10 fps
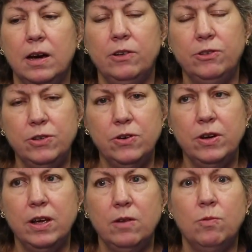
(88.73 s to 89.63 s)
A
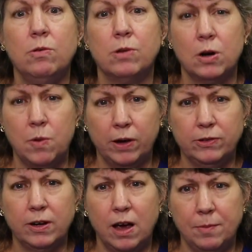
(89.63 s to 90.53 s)
student will
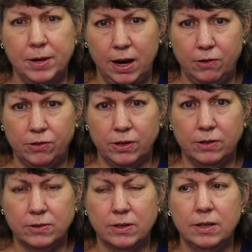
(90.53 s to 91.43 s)
request
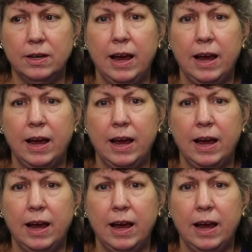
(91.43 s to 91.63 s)
accommodations,